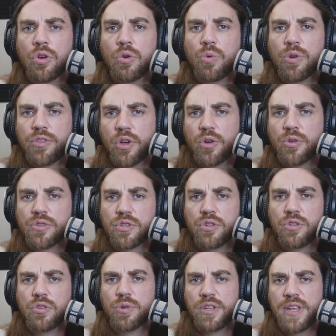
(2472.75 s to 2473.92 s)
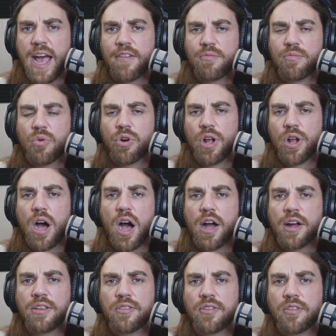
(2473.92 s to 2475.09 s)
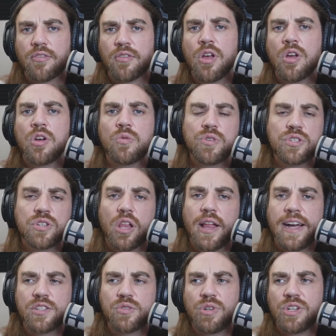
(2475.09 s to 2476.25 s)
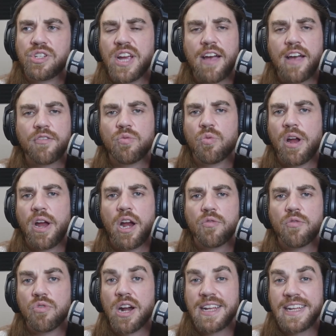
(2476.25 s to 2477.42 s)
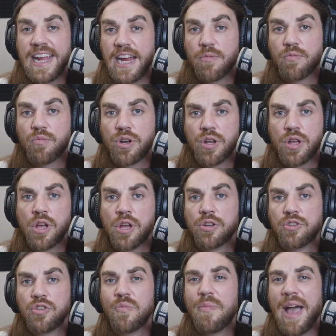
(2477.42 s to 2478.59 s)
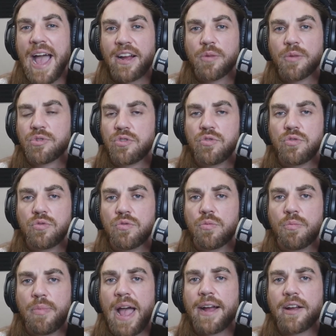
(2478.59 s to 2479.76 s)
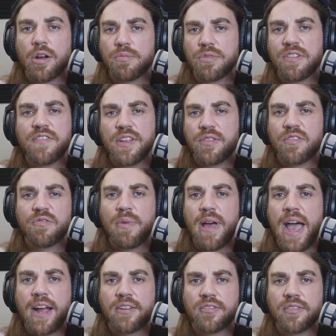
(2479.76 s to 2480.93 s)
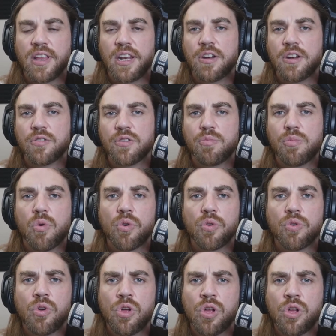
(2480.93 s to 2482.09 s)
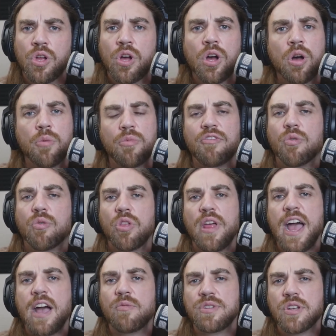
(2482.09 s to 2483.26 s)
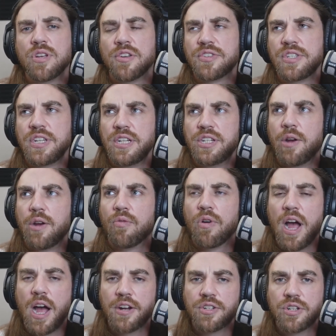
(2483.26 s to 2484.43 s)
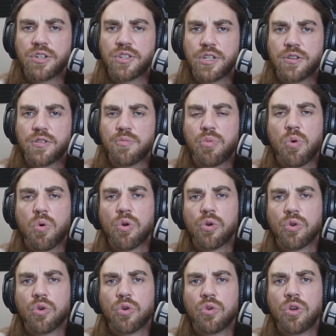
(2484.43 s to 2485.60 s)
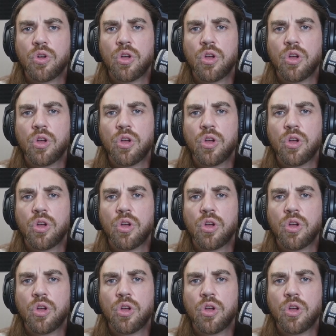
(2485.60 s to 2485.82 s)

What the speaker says: with those two, with Davenport to Hawkins, because we saw last week Javin Ware and Ronnie Hamrick, two backup defensive backs that entered the portal. Before that, we saw CJ Rogers enter the portal.